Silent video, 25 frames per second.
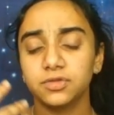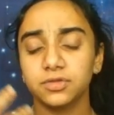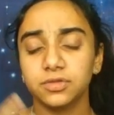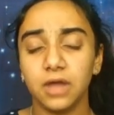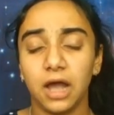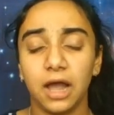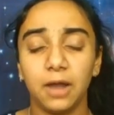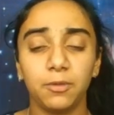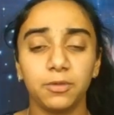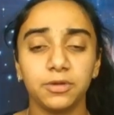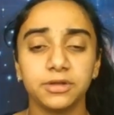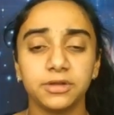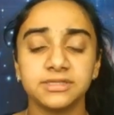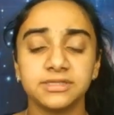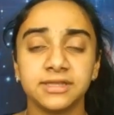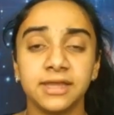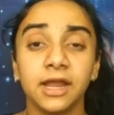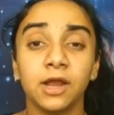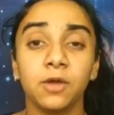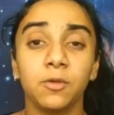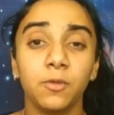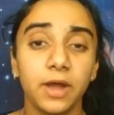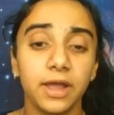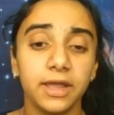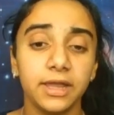I want to
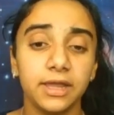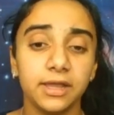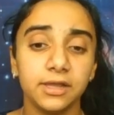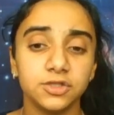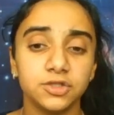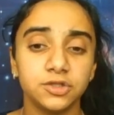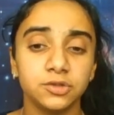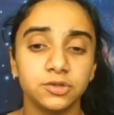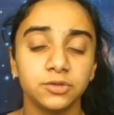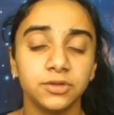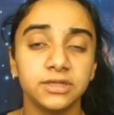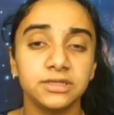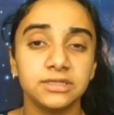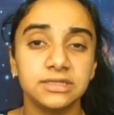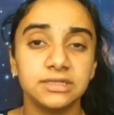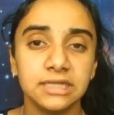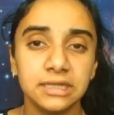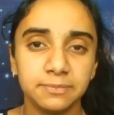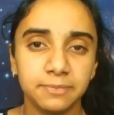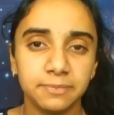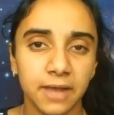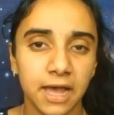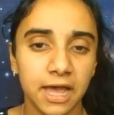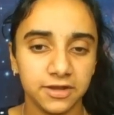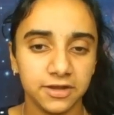segue into the
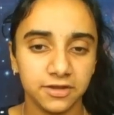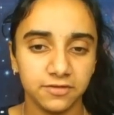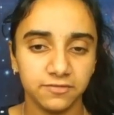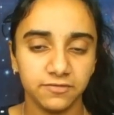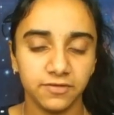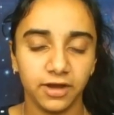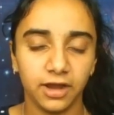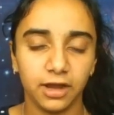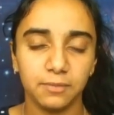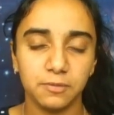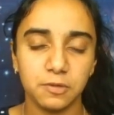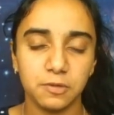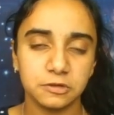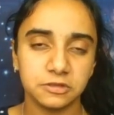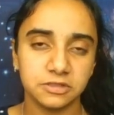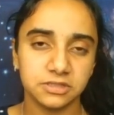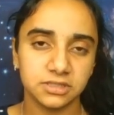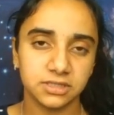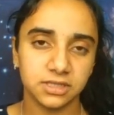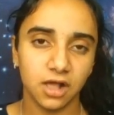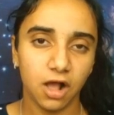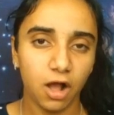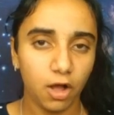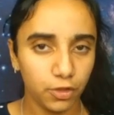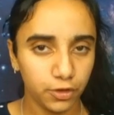dependent variable, which is
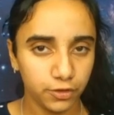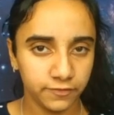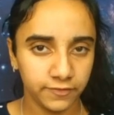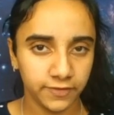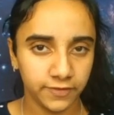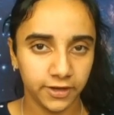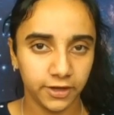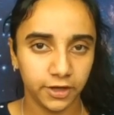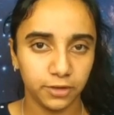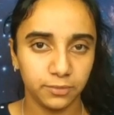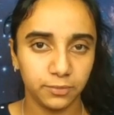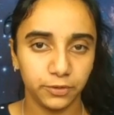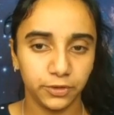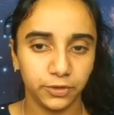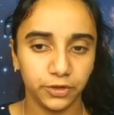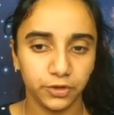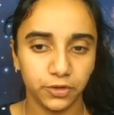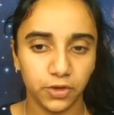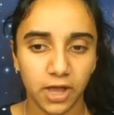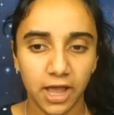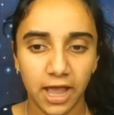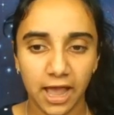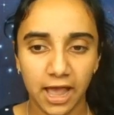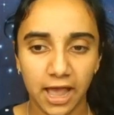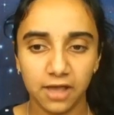the other variable
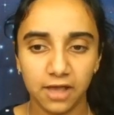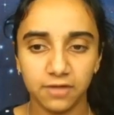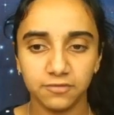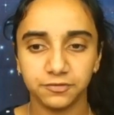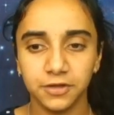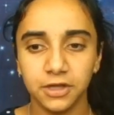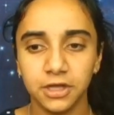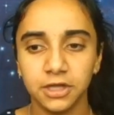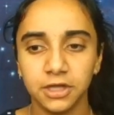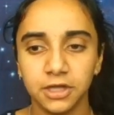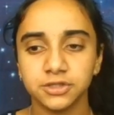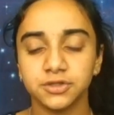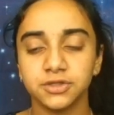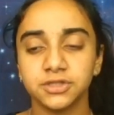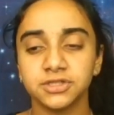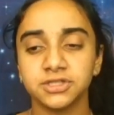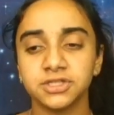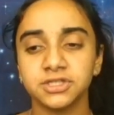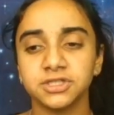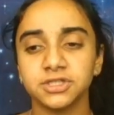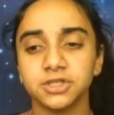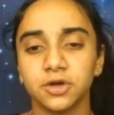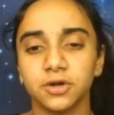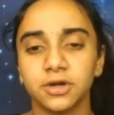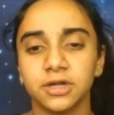you'll have. So this
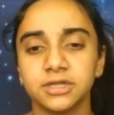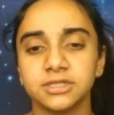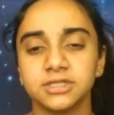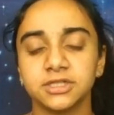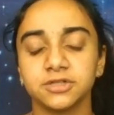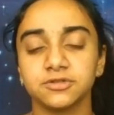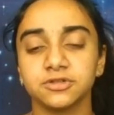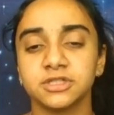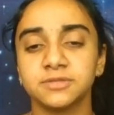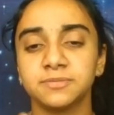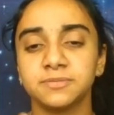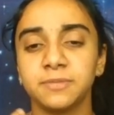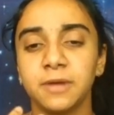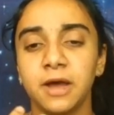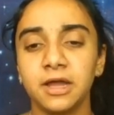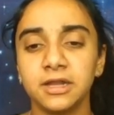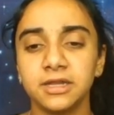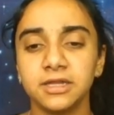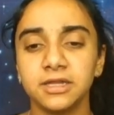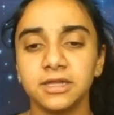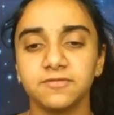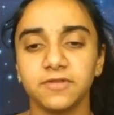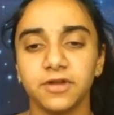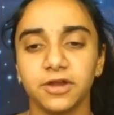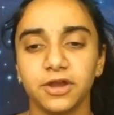is known as the
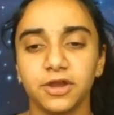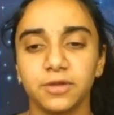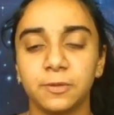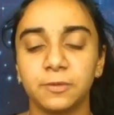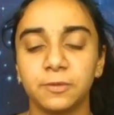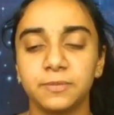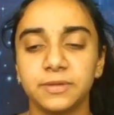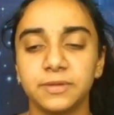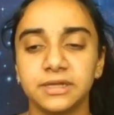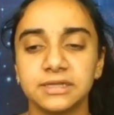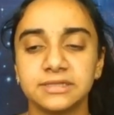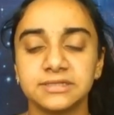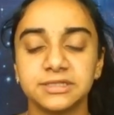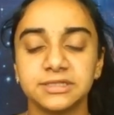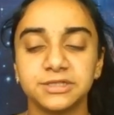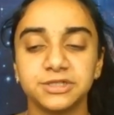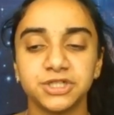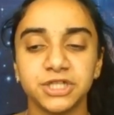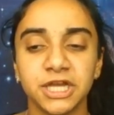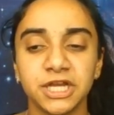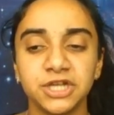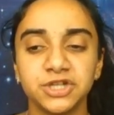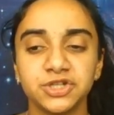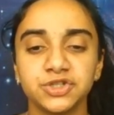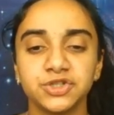responding variable because it
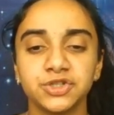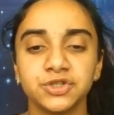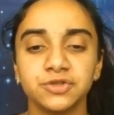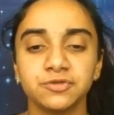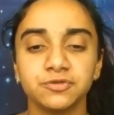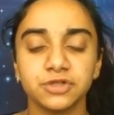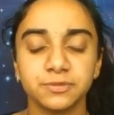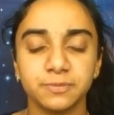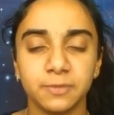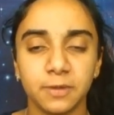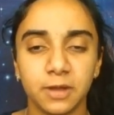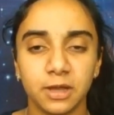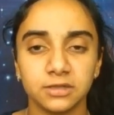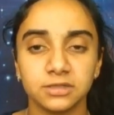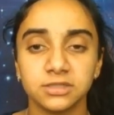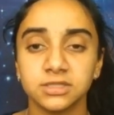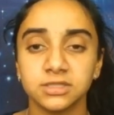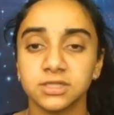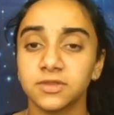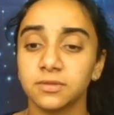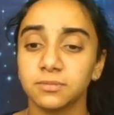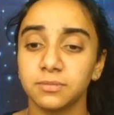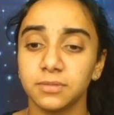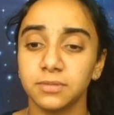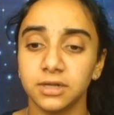changes in response to
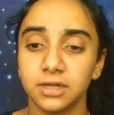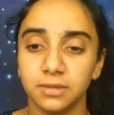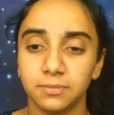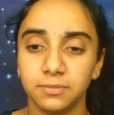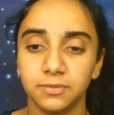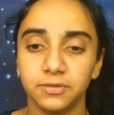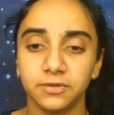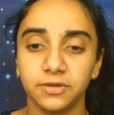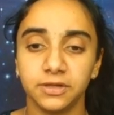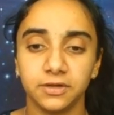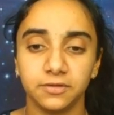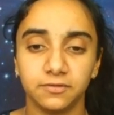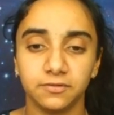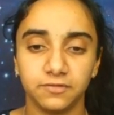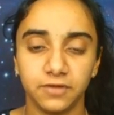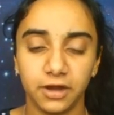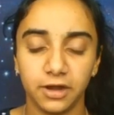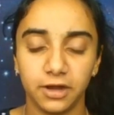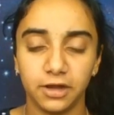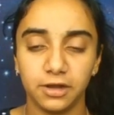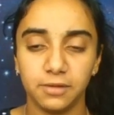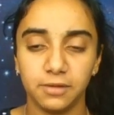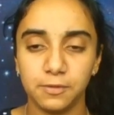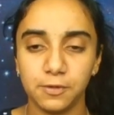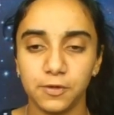the manipulated
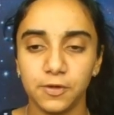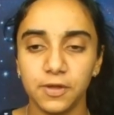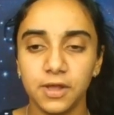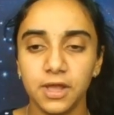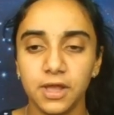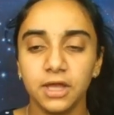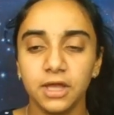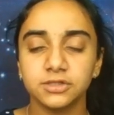variable.